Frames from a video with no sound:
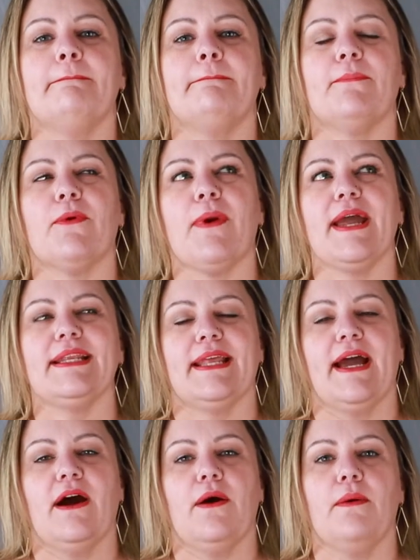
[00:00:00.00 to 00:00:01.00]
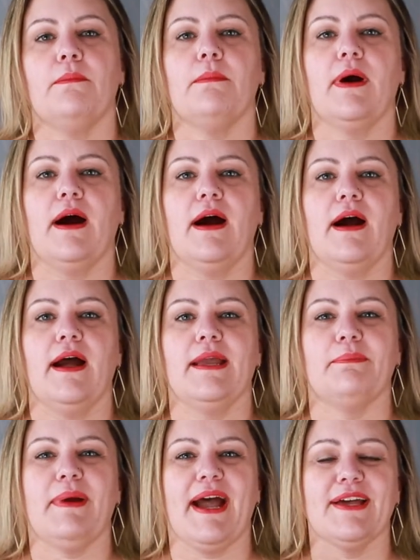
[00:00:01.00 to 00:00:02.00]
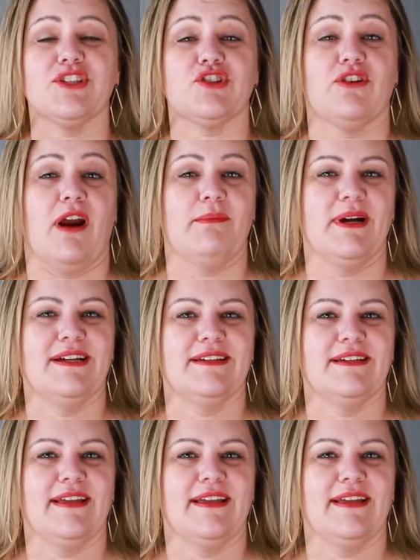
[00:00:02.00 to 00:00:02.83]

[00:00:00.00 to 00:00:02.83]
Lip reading: Right now, my past trauma